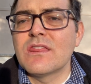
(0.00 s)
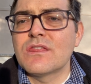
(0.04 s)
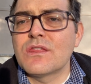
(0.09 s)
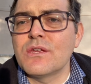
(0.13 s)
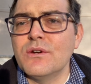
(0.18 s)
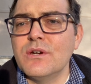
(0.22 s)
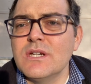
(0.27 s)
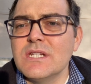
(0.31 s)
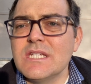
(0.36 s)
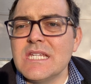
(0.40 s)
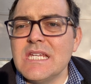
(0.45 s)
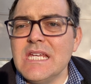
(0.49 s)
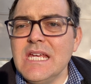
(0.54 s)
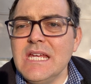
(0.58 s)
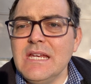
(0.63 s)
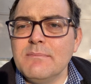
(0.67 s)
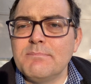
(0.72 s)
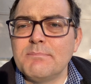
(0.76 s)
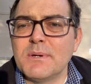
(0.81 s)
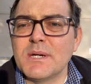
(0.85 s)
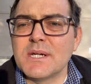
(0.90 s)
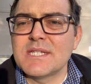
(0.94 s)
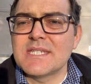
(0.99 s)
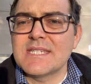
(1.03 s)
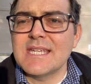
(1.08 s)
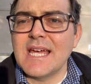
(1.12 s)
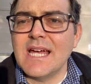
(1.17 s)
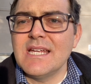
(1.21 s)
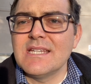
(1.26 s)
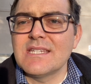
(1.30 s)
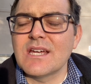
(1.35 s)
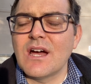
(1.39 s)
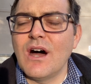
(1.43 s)

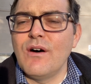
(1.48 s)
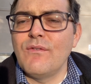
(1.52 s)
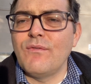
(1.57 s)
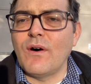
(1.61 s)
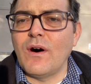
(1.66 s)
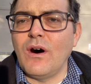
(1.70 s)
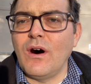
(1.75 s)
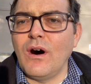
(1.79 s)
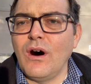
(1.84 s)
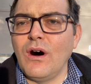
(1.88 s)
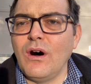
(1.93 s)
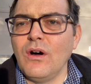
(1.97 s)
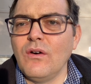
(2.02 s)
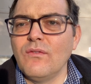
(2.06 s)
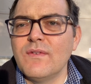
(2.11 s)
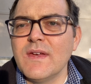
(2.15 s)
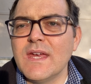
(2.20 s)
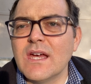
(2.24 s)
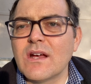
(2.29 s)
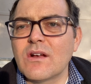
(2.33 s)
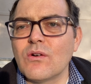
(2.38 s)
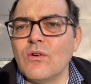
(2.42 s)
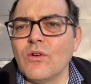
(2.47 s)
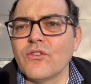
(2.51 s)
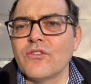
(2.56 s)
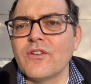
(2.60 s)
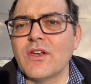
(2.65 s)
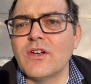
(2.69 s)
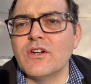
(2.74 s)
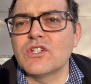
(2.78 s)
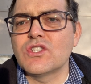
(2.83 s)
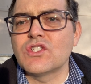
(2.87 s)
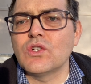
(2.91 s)
13% of all vehicles
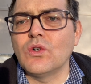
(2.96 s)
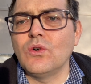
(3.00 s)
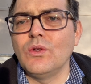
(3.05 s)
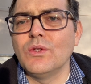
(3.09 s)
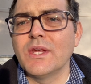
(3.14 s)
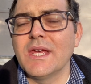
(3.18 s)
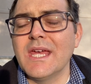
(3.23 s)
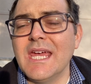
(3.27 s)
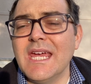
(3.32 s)
that are sold